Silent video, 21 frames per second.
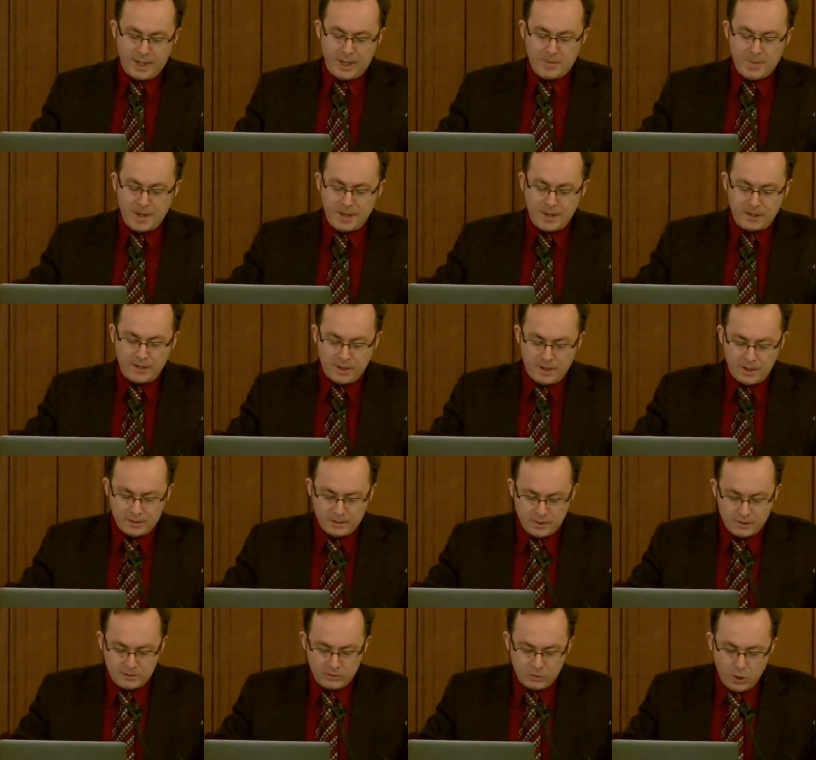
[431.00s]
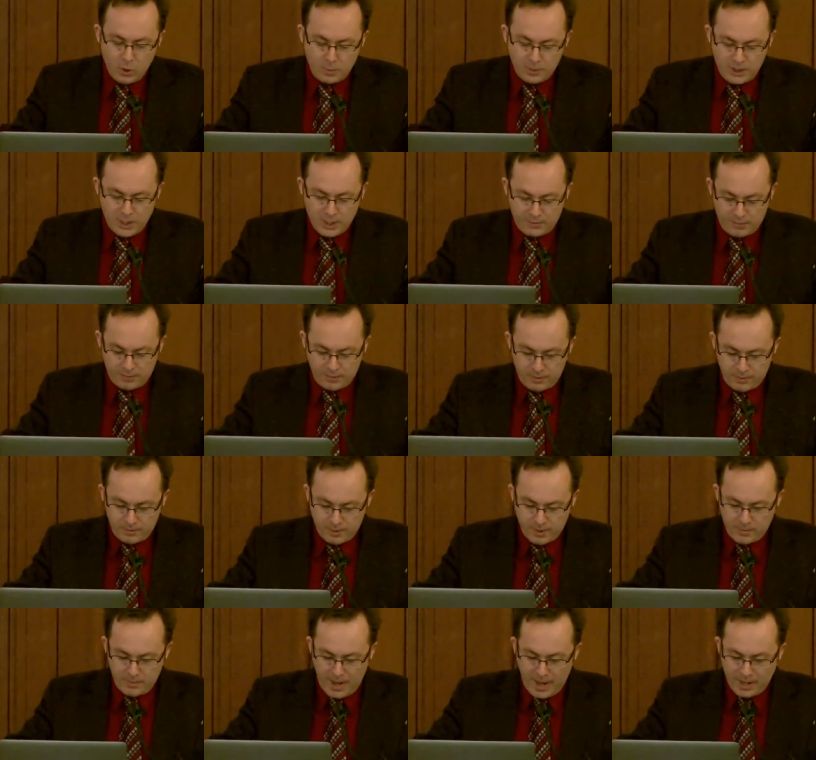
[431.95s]
In Mahayana, nobody
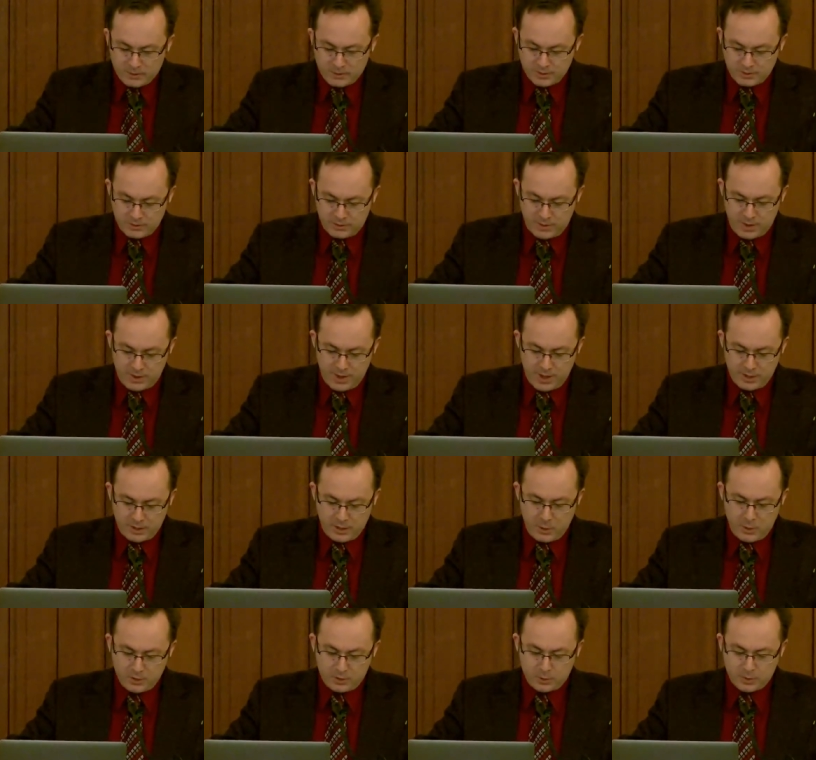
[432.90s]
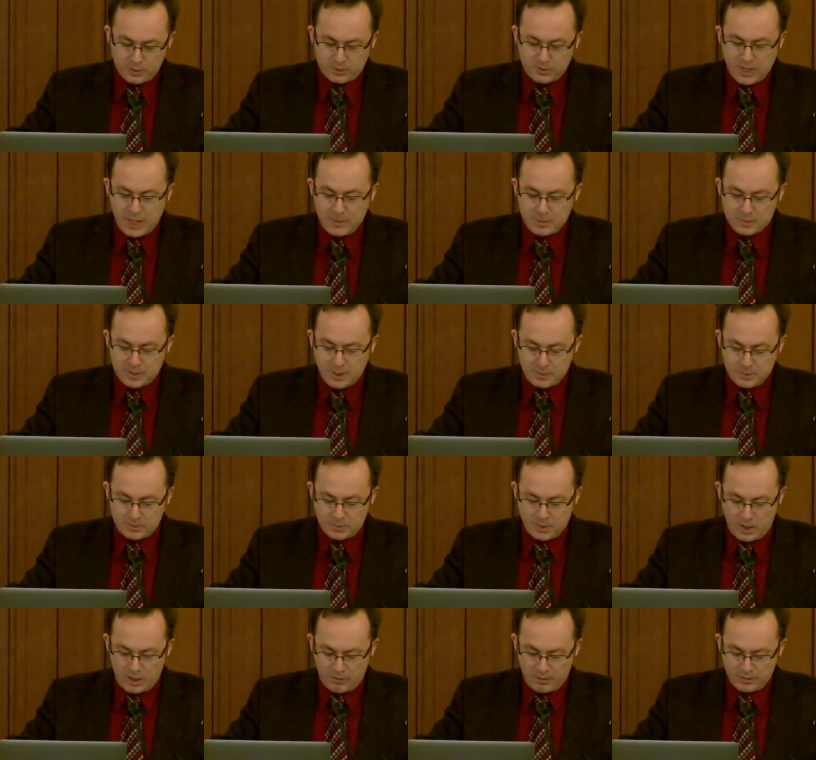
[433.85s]
ever imagines that they're going to escape
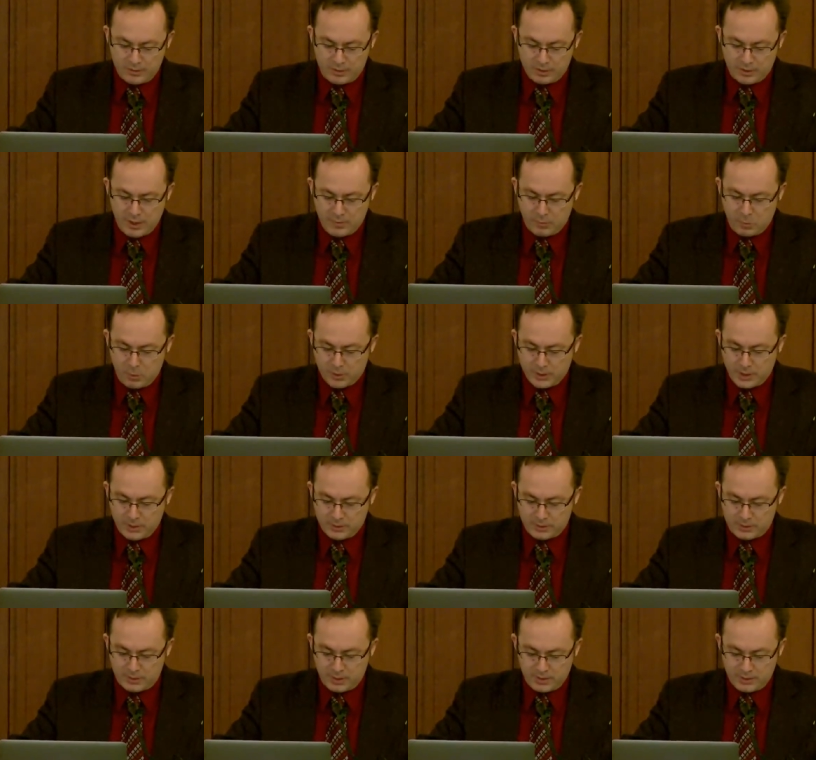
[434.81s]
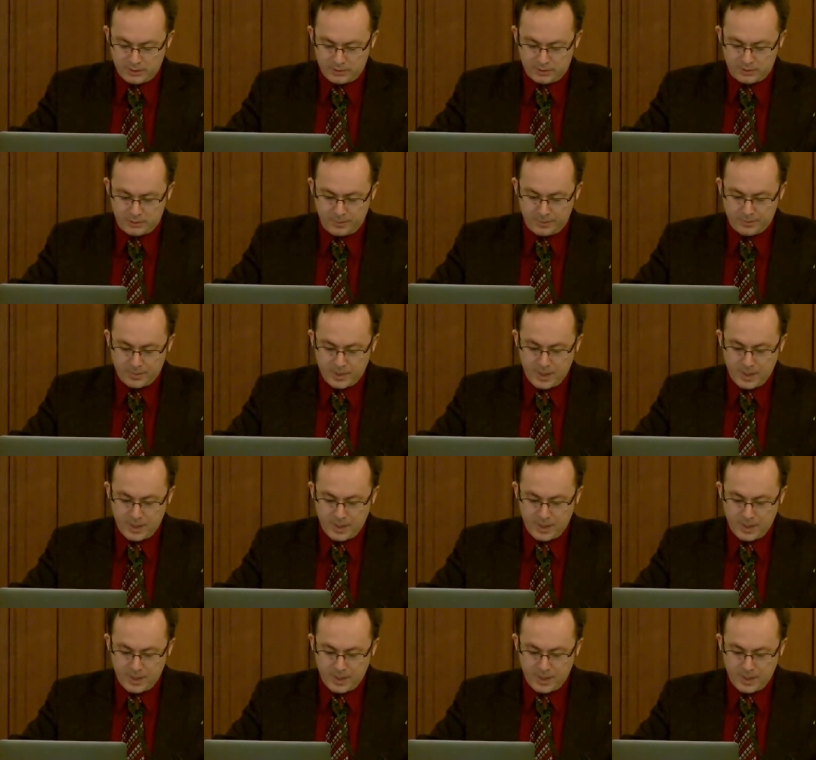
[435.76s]
samsara until everyone else does.